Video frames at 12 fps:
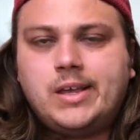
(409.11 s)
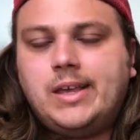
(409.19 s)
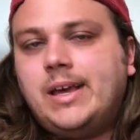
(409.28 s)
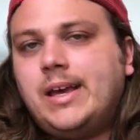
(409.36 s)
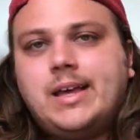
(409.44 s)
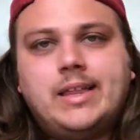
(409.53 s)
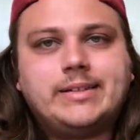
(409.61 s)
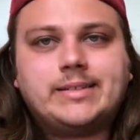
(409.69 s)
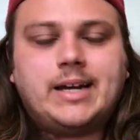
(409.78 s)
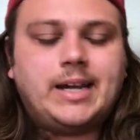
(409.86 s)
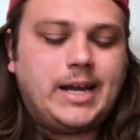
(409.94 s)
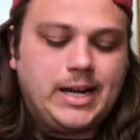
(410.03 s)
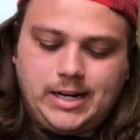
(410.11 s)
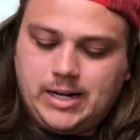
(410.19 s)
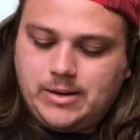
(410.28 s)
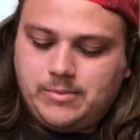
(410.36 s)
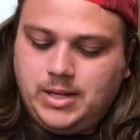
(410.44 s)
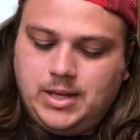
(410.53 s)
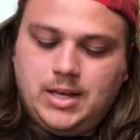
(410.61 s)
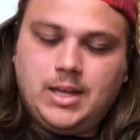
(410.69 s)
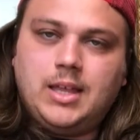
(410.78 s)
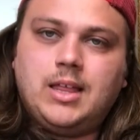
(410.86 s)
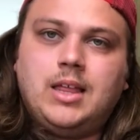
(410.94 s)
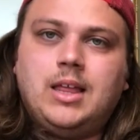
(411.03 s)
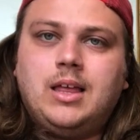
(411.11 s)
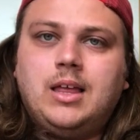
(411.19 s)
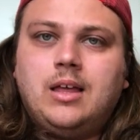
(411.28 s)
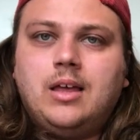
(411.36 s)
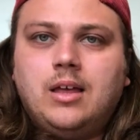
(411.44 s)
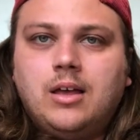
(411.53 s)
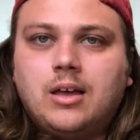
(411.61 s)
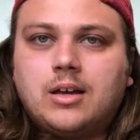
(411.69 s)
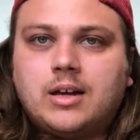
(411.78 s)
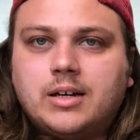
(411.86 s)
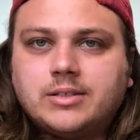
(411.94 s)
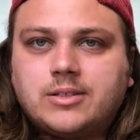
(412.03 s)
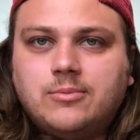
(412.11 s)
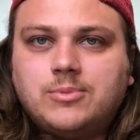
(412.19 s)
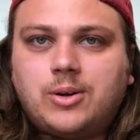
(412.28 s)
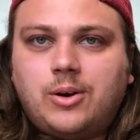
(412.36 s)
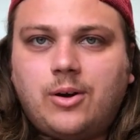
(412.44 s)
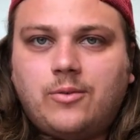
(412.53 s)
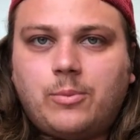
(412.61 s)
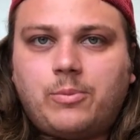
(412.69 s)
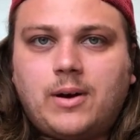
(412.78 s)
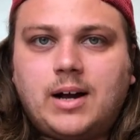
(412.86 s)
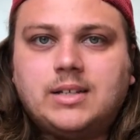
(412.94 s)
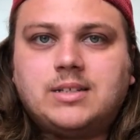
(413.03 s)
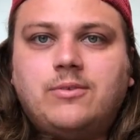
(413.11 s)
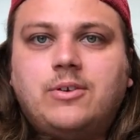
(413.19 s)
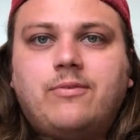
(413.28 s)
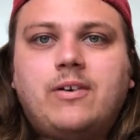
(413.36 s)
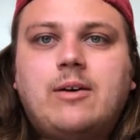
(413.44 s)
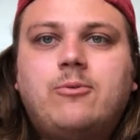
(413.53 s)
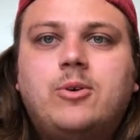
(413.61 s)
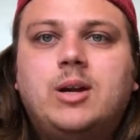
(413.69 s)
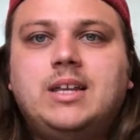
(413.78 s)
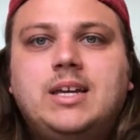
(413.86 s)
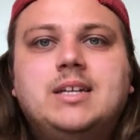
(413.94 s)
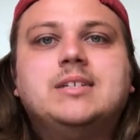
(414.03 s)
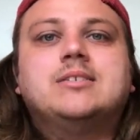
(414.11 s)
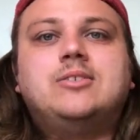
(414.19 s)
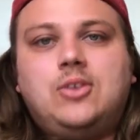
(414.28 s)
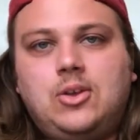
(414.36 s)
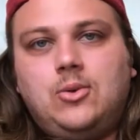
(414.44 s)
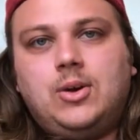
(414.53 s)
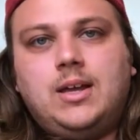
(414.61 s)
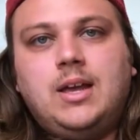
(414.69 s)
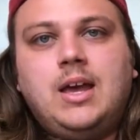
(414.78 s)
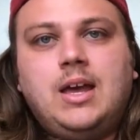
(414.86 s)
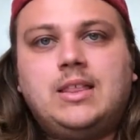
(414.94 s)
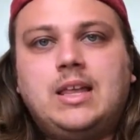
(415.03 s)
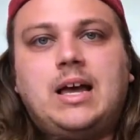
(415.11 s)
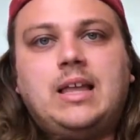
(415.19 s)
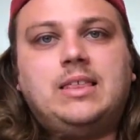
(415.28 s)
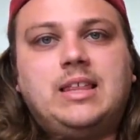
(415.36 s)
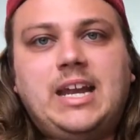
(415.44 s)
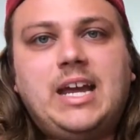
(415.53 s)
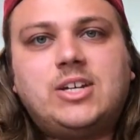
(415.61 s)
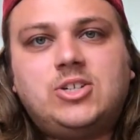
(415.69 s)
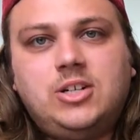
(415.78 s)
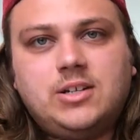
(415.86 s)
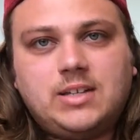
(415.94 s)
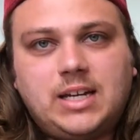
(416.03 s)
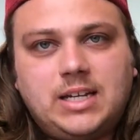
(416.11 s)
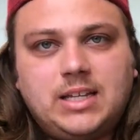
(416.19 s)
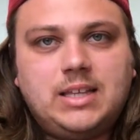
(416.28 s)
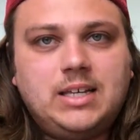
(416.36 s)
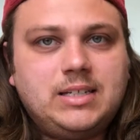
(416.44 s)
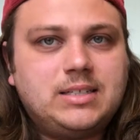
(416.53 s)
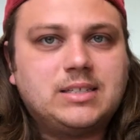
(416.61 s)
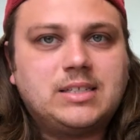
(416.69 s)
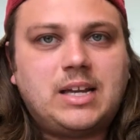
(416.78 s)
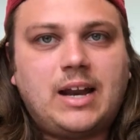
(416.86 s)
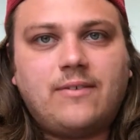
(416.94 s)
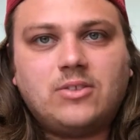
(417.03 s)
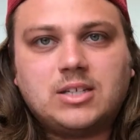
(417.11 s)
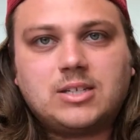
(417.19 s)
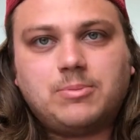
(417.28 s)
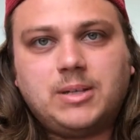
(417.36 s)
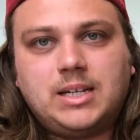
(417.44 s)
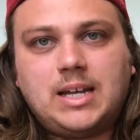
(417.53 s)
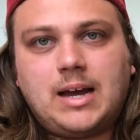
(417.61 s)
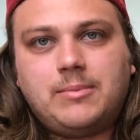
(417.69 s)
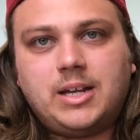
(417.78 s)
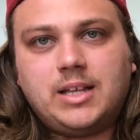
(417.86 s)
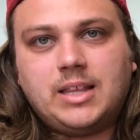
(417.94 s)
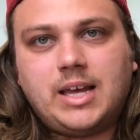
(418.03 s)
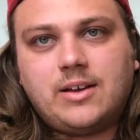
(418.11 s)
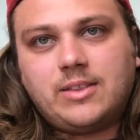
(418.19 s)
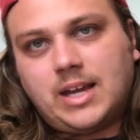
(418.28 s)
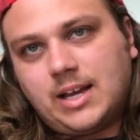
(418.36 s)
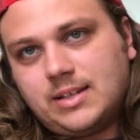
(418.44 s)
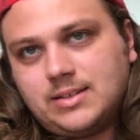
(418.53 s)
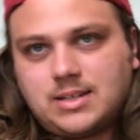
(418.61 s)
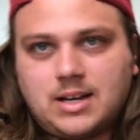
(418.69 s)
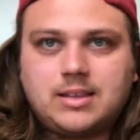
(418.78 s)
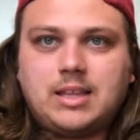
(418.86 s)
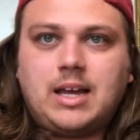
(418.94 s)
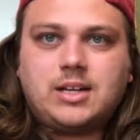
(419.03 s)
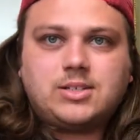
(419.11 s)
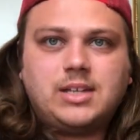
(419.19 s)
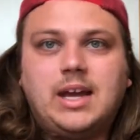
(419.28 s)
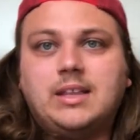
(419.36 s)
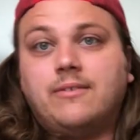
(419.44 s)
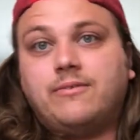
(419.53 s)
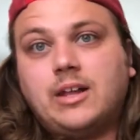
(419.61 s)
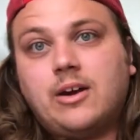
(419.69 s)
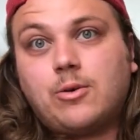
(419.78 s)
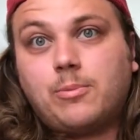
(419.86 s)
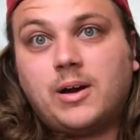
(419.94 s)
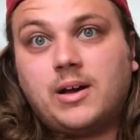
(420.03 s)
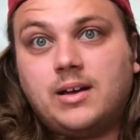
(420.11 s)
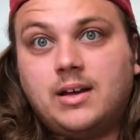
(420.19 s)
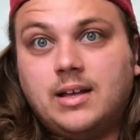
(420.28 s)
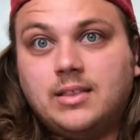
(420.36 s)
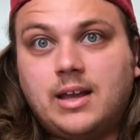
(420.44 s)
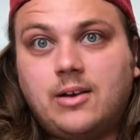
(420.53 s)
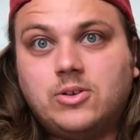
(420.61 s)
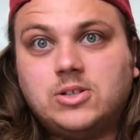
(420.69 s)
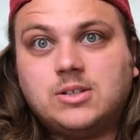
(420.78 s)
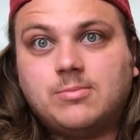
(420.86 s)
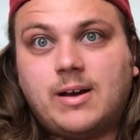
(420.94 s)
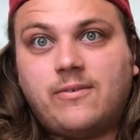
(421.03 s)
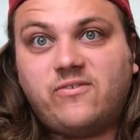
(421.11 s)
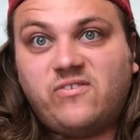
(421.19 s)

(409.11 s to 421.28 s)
Yeah, that's not adding up. Customs are overpriced. If you can find one of these, do it. The next year they did these, instead of having the split diamond inlay on the headstock, they actually had the flower pot inlay, which is my